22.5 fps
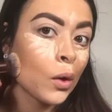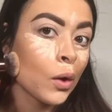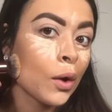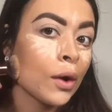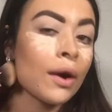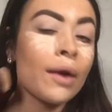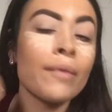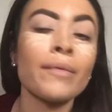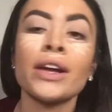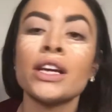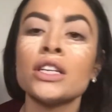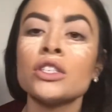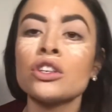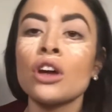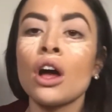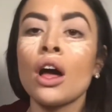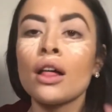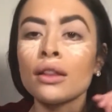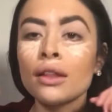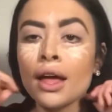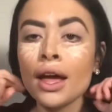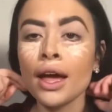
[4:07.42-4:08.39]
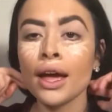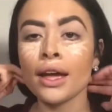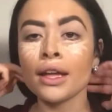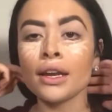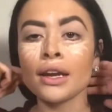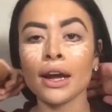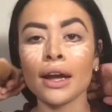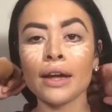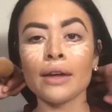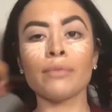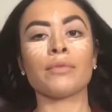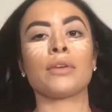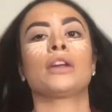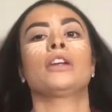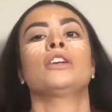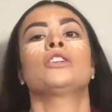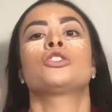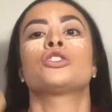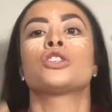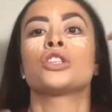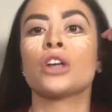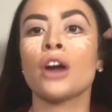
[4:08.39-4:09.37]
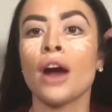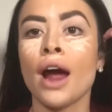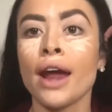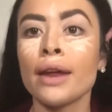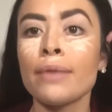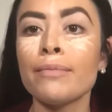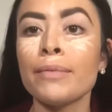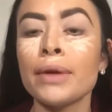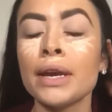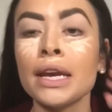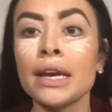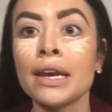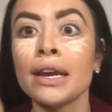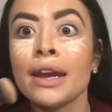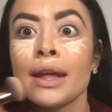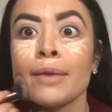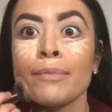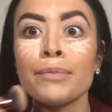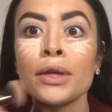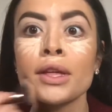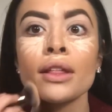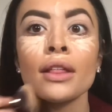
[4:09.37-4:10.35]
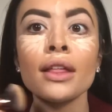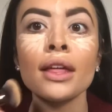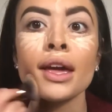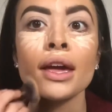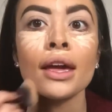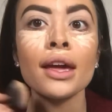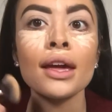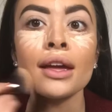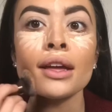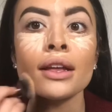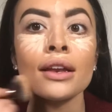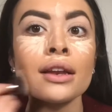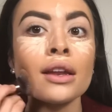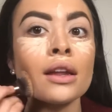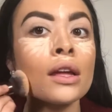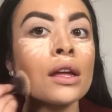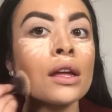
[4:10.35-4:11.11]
or on my jawline, I'm gonna try to manipulate